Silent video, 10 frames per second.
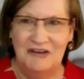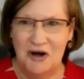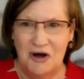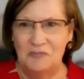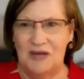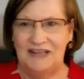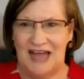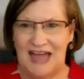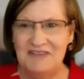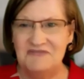all my
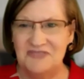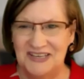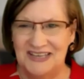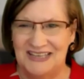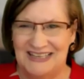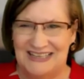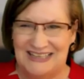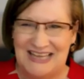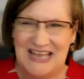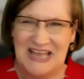life,
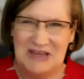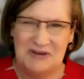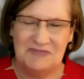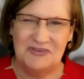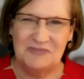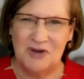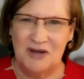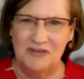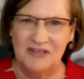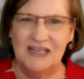but for
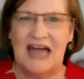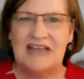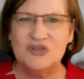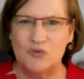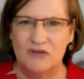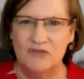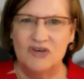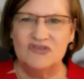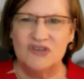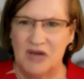probably the last 12
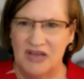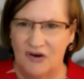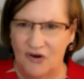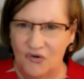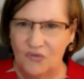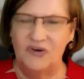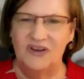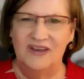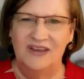years on my own.